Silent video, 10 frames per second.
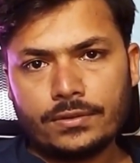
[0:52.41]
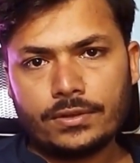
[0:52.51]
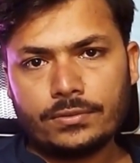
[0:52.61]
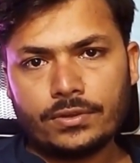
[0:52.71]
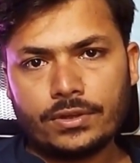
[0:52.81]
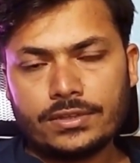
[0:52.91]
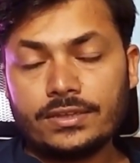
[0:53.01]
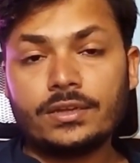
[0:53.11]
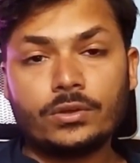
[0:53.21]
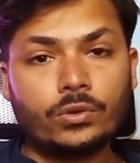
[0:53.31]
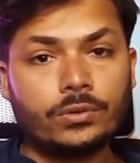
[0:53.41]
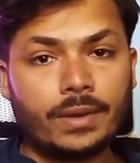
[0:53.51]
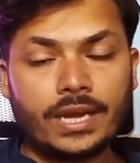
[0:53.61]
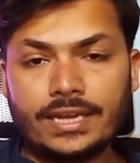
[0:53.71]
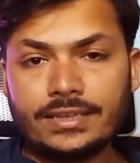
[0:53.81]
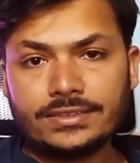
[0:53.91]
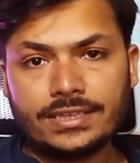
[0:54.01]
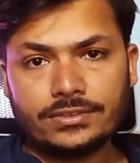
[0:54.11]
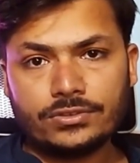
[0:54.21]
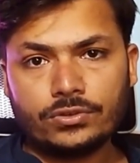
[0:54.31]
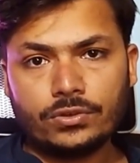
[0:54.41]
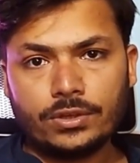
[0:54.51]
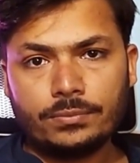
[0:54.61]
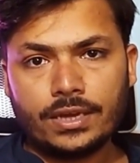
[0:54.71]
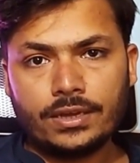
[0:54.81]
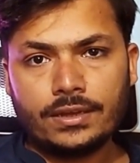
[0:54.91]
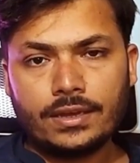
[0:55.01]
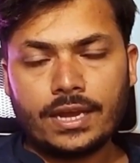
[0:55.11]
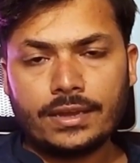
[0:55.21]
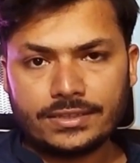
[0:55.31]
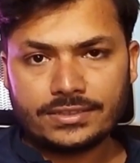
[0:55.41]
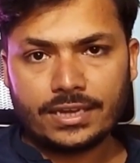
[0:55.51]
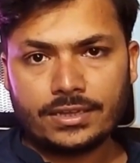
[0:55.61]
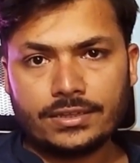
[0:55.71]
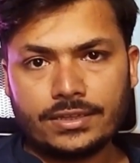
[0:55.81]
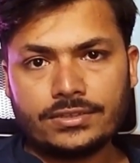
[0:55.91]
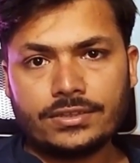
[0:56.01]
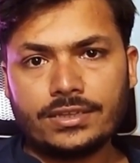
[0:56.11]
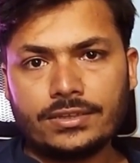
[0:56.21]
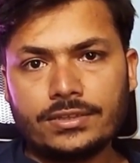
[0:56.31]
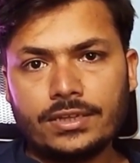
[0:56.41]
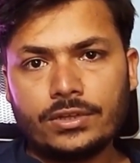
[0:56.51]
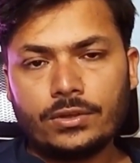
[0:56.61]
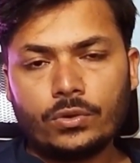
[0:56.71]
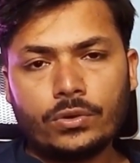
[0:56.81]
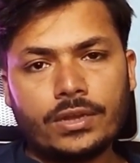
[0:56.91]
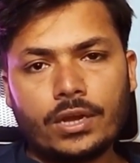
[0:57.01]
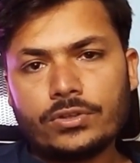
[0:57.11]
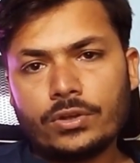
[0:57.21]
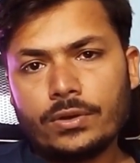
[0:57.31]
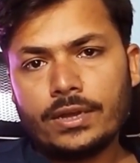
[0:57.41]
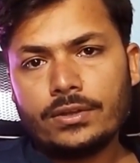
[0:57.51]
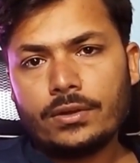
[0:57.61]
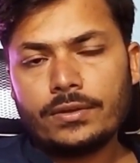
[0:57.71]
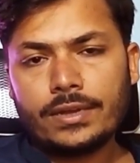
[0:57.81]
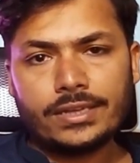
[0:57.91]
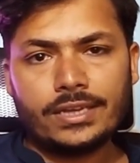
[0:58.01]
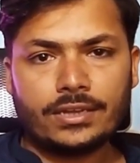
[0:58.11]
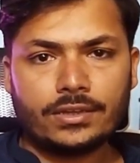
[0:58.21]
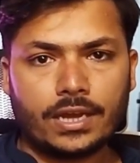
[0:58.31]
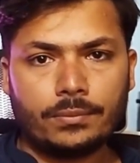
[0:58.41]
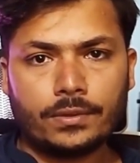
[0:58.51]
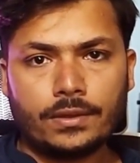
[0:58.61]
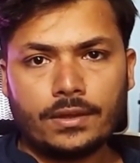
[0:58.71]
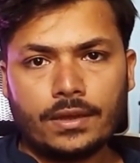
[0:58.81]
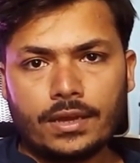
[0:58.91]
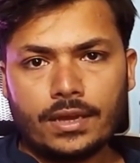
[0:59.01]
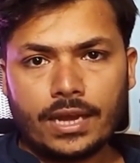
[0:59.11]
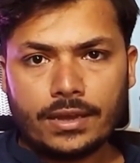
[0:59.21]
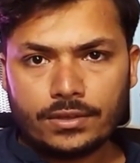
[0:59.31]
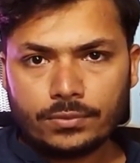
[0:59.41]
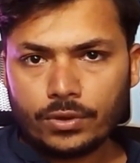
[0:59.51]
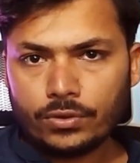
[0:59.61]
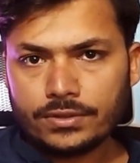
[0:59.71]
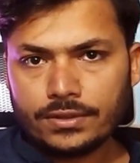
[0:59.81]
The first is the code Binance sends to your email, and the second is the 6-digit code now showing in your Authenticator app. Enter both,